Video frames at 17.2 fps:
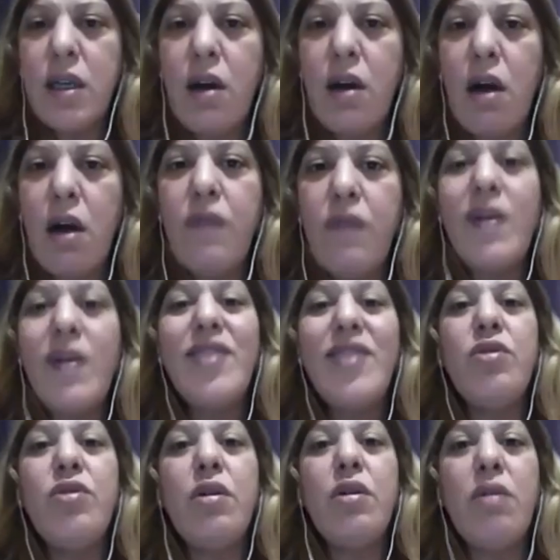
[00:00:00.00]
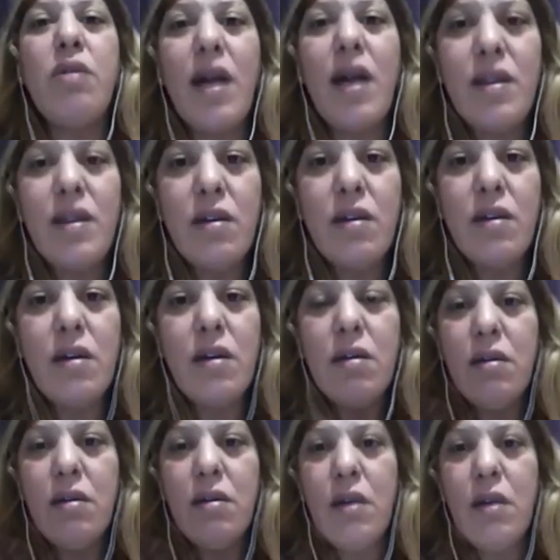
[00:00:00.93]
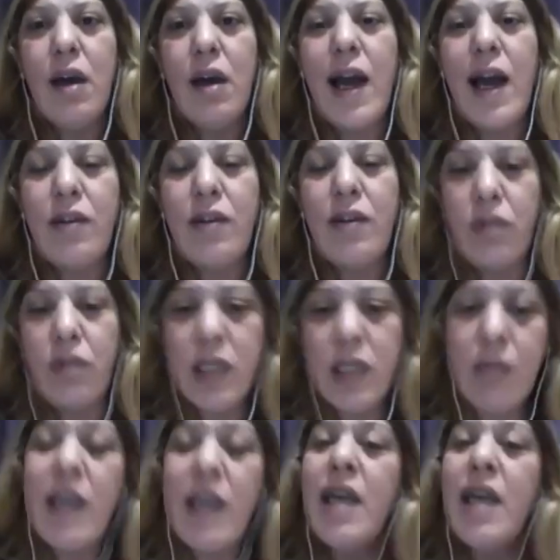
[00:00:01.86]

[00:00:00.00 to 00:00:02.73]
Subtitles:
of intracranial aneurysm,